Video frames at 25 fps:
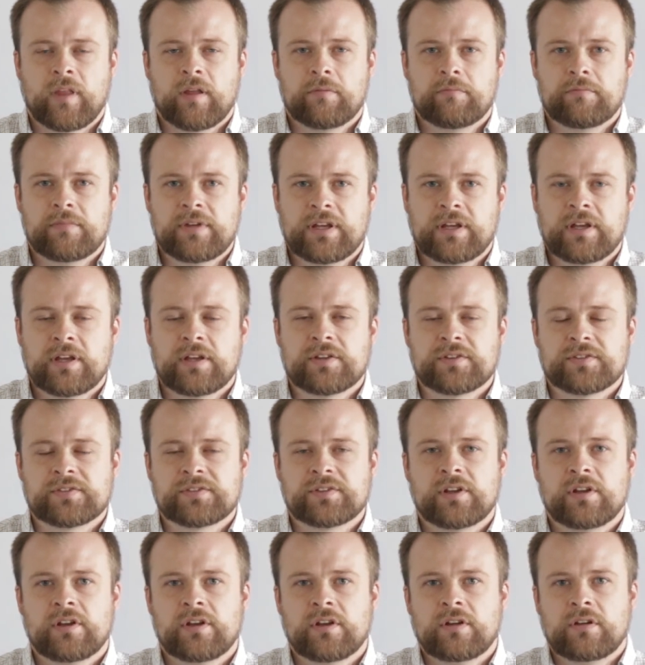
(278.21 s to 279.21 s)
Because
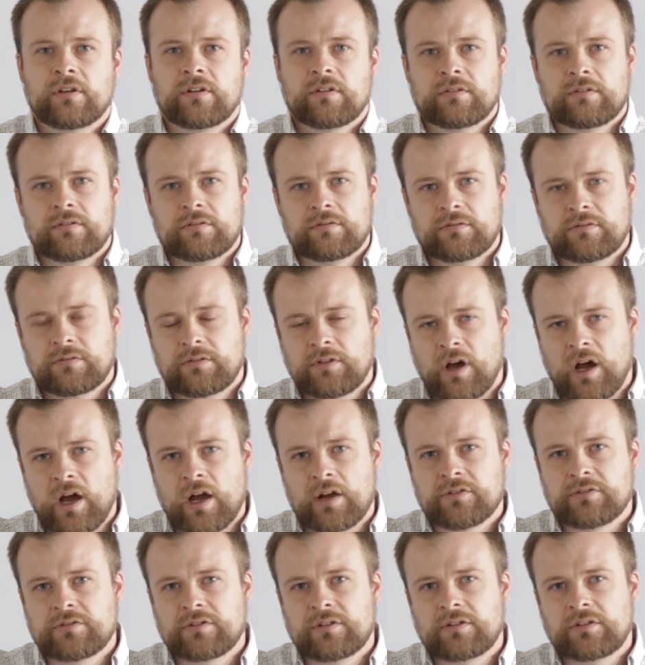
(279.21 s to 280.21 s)

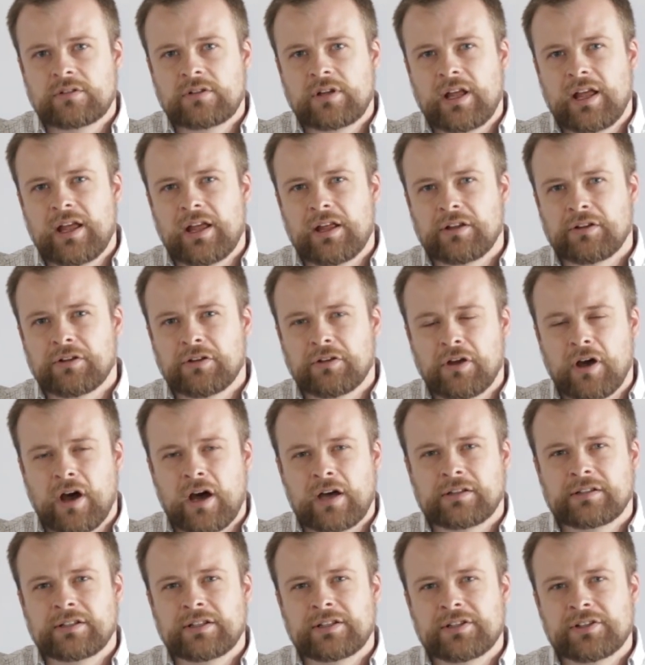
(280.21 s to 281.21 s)
doctrine and
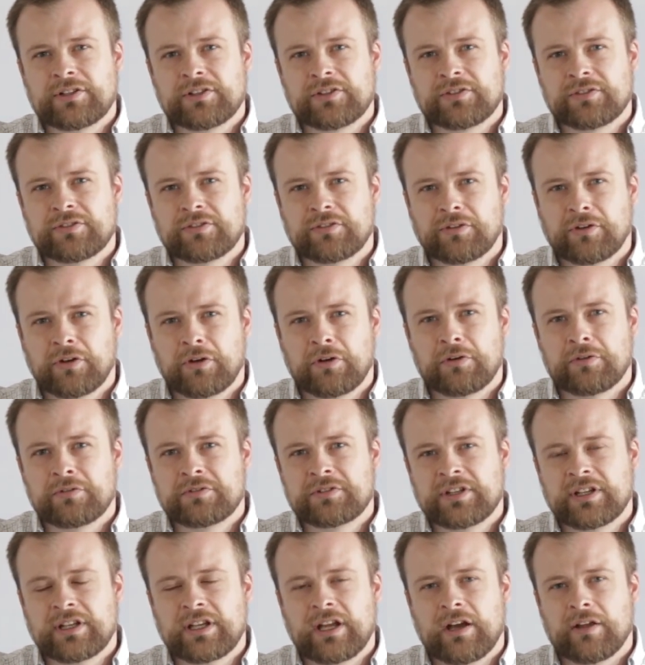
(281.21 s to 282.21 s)
godliness go
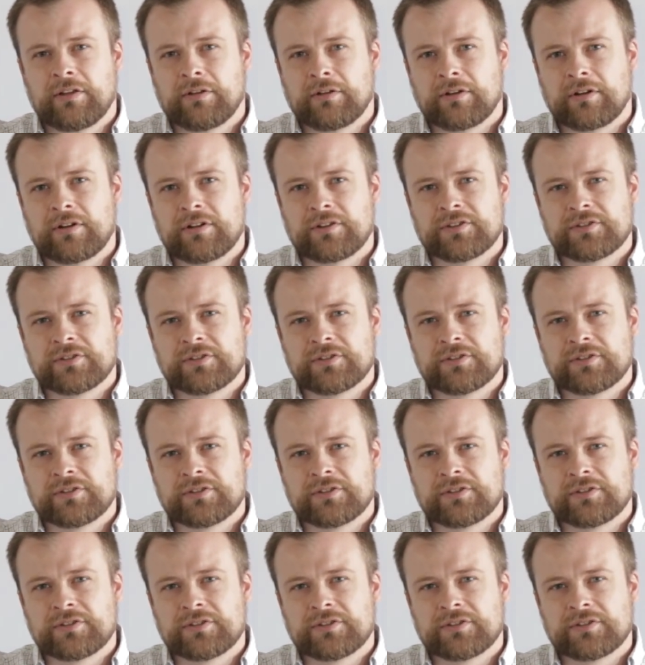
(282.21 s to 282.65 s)
together in